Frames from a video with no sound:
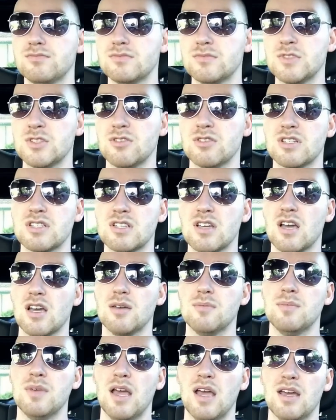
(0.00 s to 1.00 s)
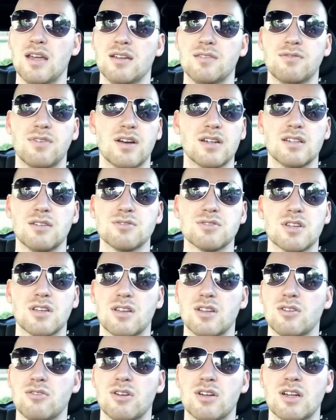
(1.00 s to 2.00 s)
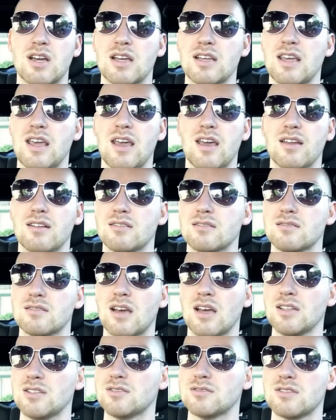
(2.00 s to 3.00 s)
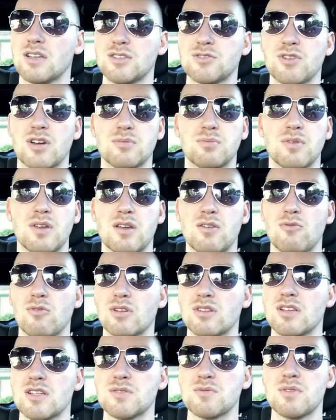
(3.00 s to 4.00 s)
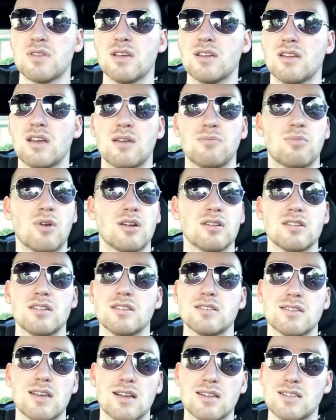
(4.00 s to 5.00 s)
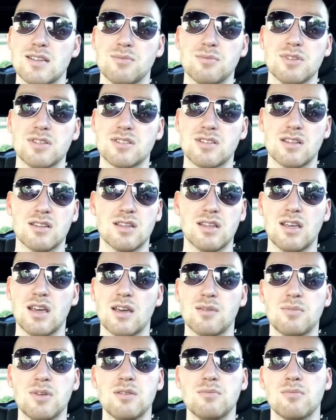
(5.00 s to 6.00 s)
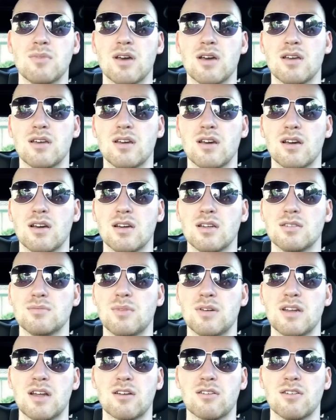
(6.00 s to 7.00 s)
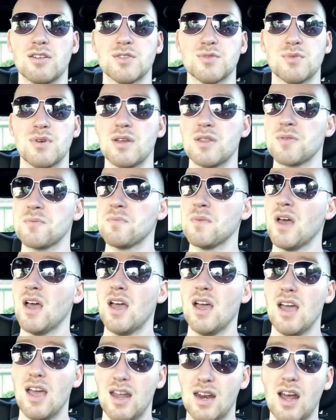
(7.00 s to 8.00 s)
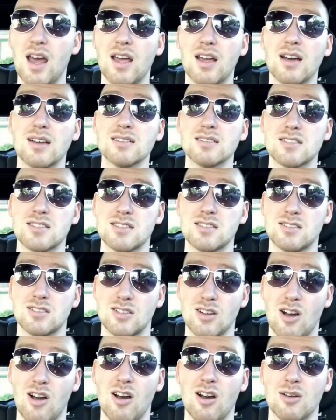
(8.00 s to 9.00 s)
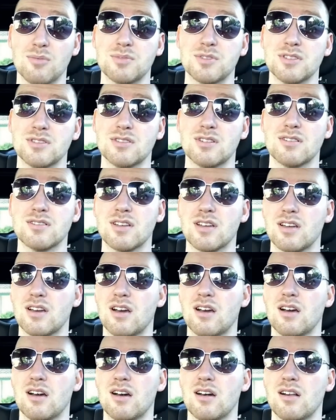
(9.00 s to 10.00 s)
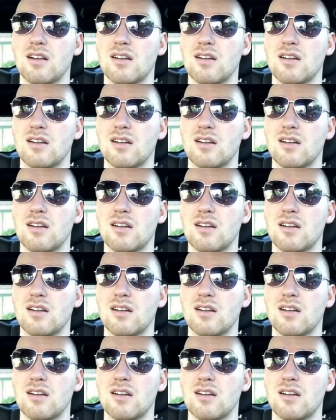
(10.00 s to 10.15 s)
do at the time, and finally I was like, you know what, I can't. I tried playing one list with it. I brought the exact same list that the guy beat my my Necrons with, and I got stomped. I was like, huh,